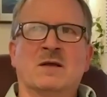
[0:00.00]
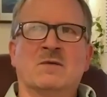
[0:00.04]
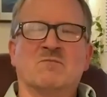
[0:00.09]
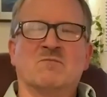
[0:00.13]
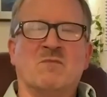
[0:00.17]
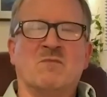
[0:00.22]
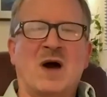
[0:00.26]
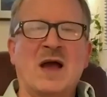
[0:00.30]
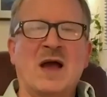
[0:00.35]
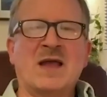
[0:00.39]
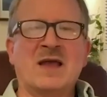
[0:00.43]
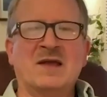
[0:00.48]

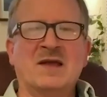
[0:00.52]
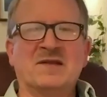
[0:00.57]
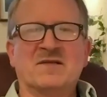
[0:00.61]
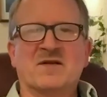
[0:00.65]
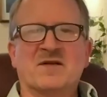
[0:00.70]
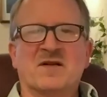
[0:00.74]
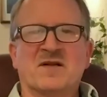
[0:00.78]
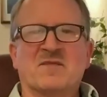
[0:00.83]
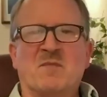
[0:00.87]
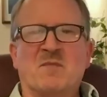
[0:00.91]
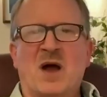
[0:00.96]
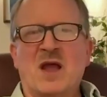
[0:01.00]
my
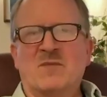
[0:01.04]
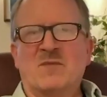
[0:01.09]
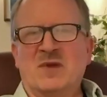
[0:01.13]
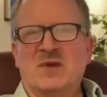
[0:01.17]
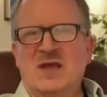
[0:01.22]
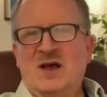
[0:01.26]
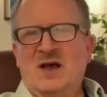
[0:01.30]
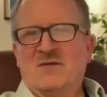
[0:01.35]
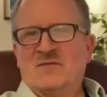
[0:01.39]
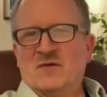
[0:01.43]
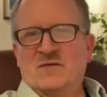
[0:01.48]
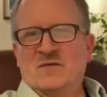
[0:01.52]
answers might be
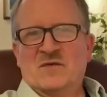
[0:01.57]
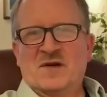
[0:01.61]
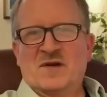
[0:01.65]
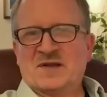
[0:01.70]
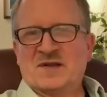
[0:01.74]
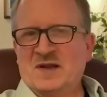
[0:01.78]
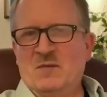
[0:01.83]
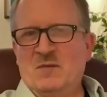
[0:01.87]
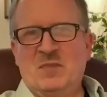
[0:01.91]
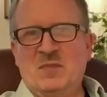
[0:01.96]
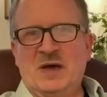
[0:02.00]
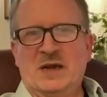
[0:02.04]
helpful for
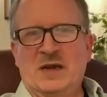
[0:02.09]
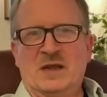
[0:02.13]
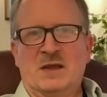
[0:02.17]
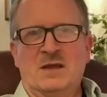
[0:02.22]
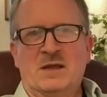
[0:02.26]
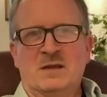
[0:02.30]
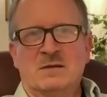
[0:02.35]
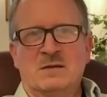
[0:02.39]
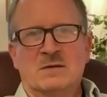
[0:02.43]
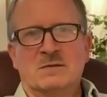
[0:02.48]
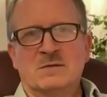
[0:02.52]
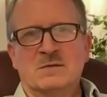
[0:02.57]
somebody.
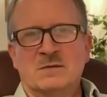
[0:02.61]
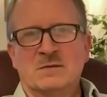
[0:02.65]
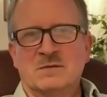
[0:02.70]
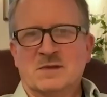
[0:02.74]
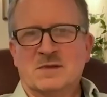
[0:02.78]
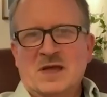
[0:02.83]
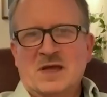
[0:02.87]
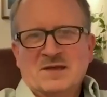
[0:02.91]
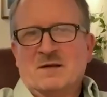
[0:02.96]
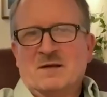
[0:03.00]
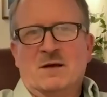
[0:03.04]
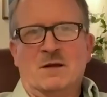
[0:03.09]

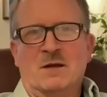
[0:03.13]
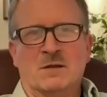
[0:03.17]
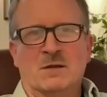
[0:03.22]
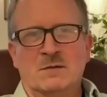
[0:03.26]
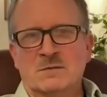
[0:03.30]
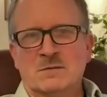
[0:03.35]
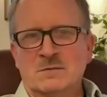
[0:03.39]
That's all.